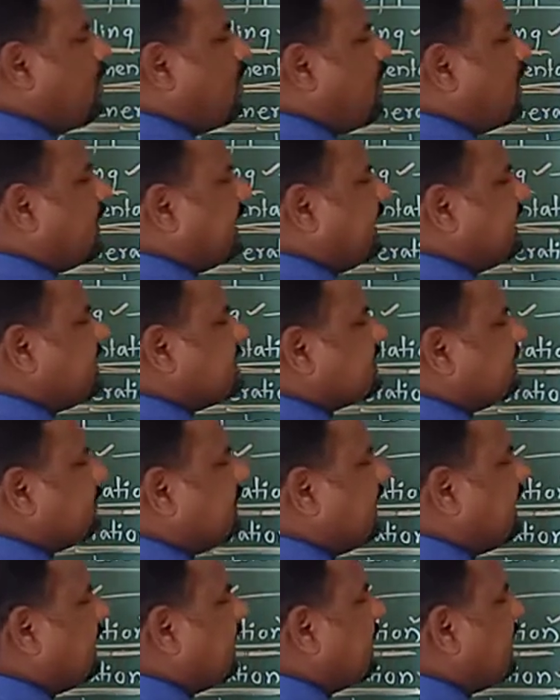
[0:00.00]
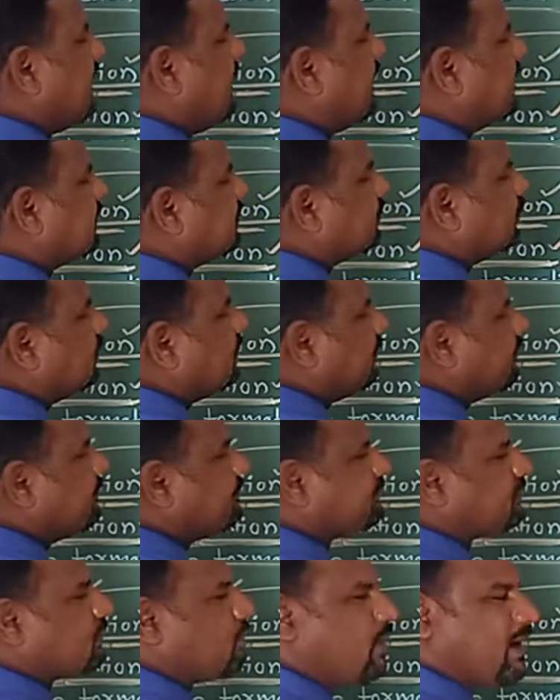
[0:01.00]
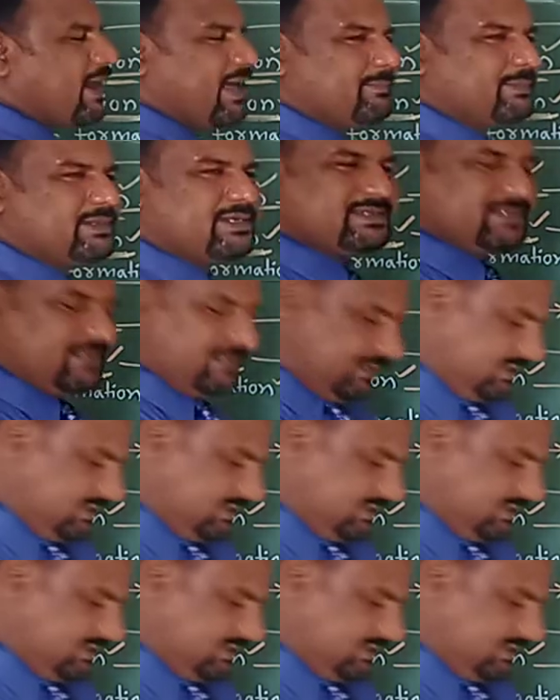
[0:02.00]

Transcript: Organism like earthworm. What happens in